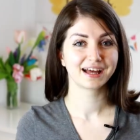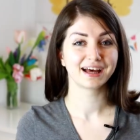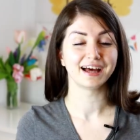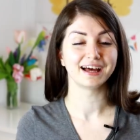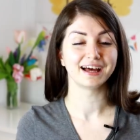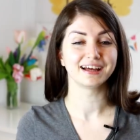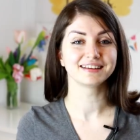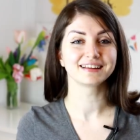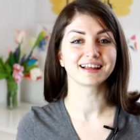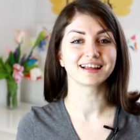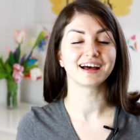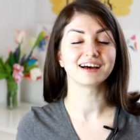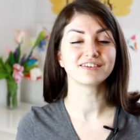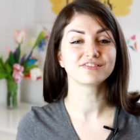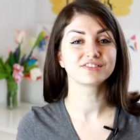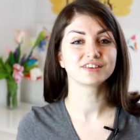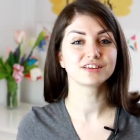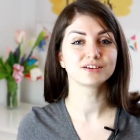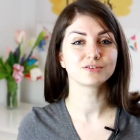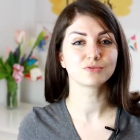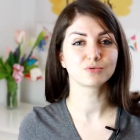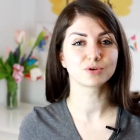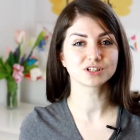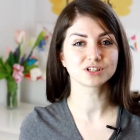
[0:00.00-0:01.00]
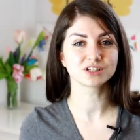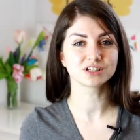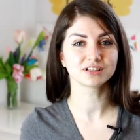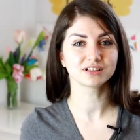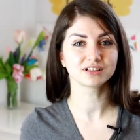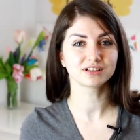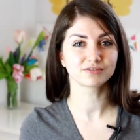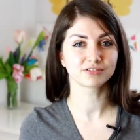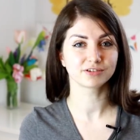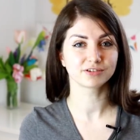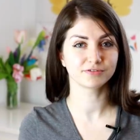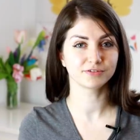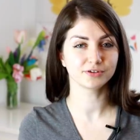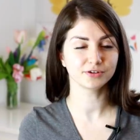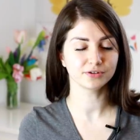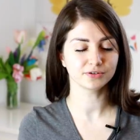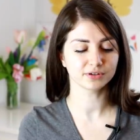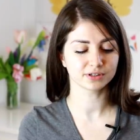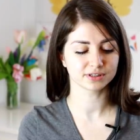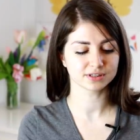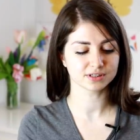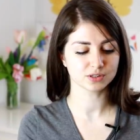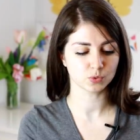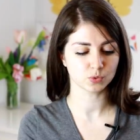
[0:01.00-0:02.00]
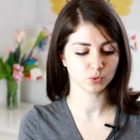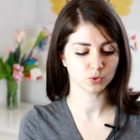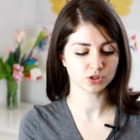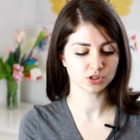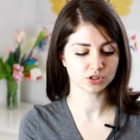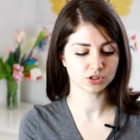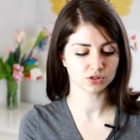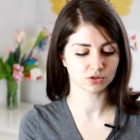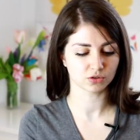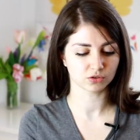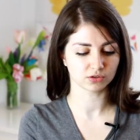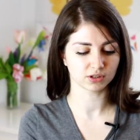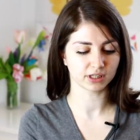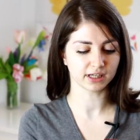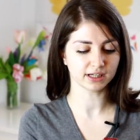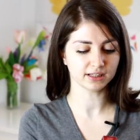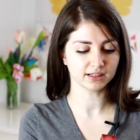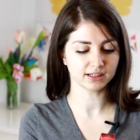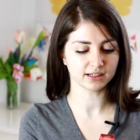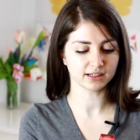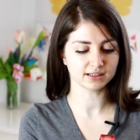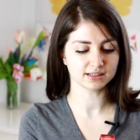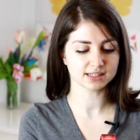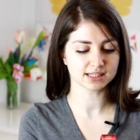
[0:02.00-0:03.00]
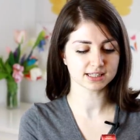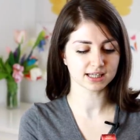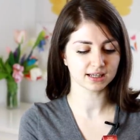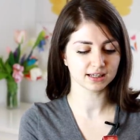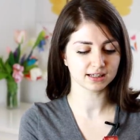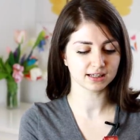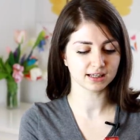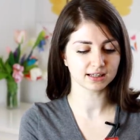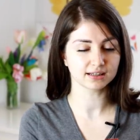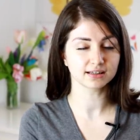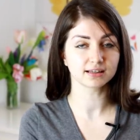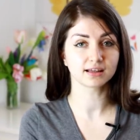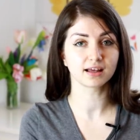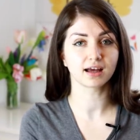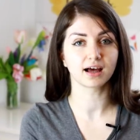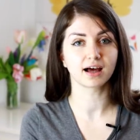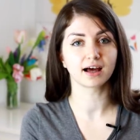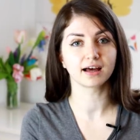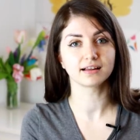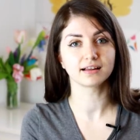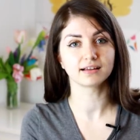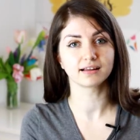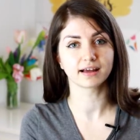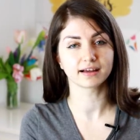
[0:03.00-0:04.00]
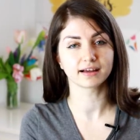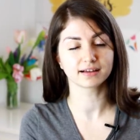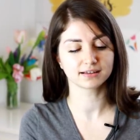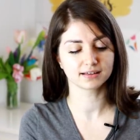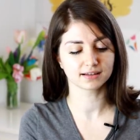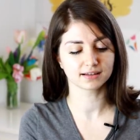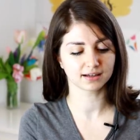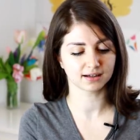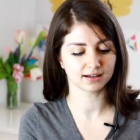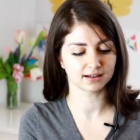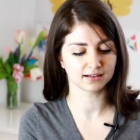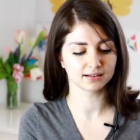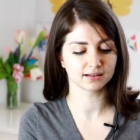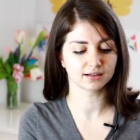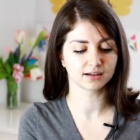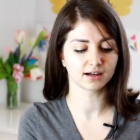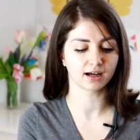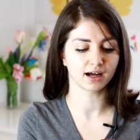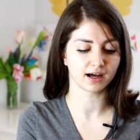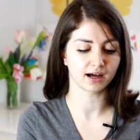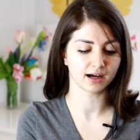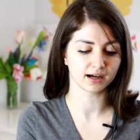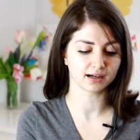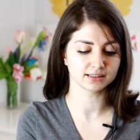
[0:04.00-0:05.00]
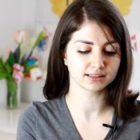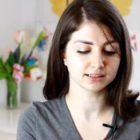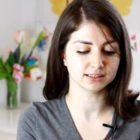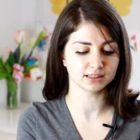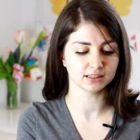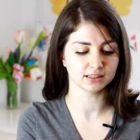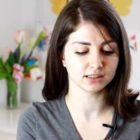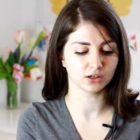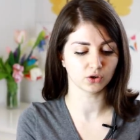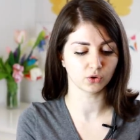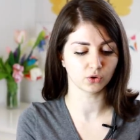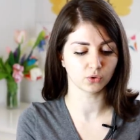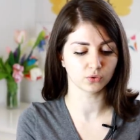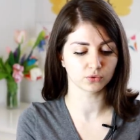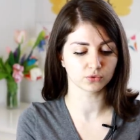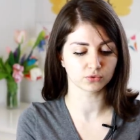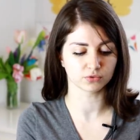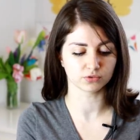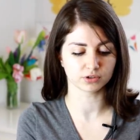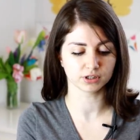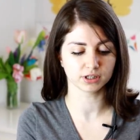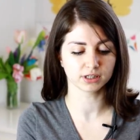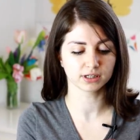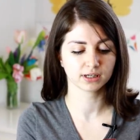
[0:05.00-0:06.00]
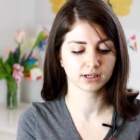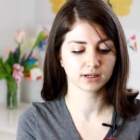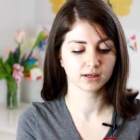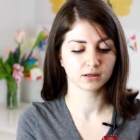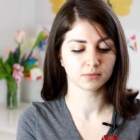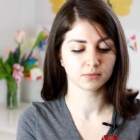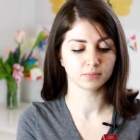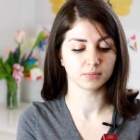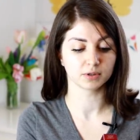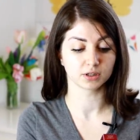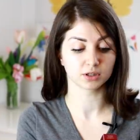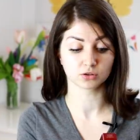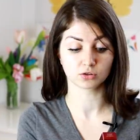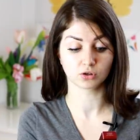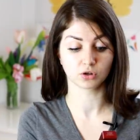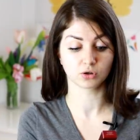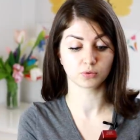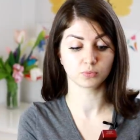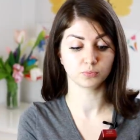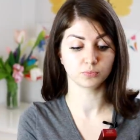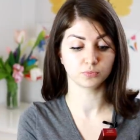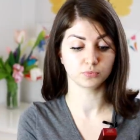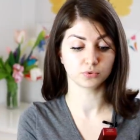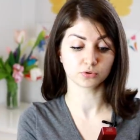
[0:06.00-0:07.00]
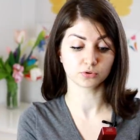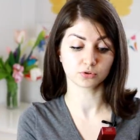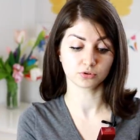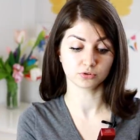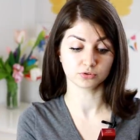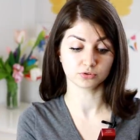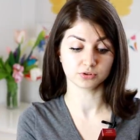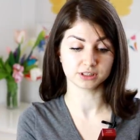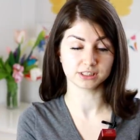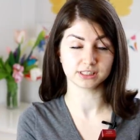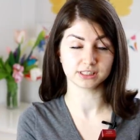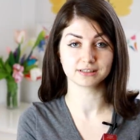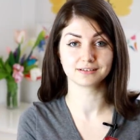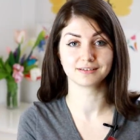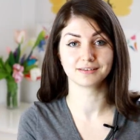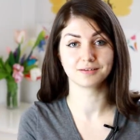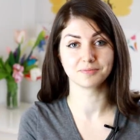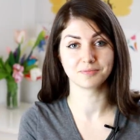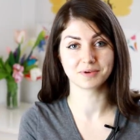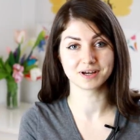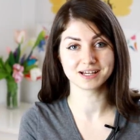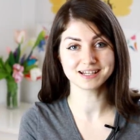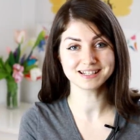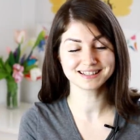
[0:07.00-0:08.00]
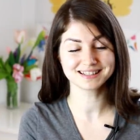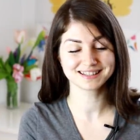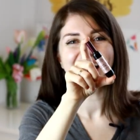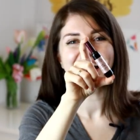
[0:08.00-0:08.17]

And after watching review and swatches online, I decided that I like the color RD03 Merlot Burgundy the best.